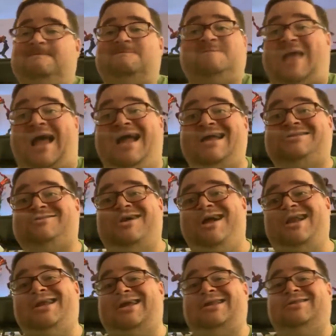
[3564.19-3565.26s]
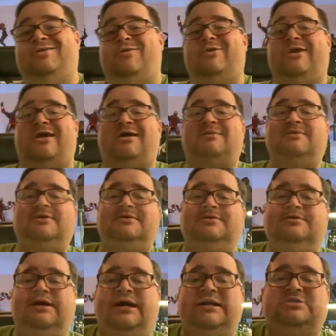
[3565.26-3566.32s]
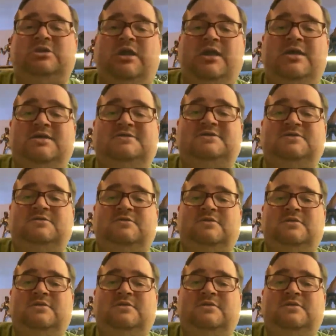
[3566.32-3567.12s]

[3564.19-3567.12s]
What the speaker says: I ain't trying to get doorknobbed. I ain't trying to.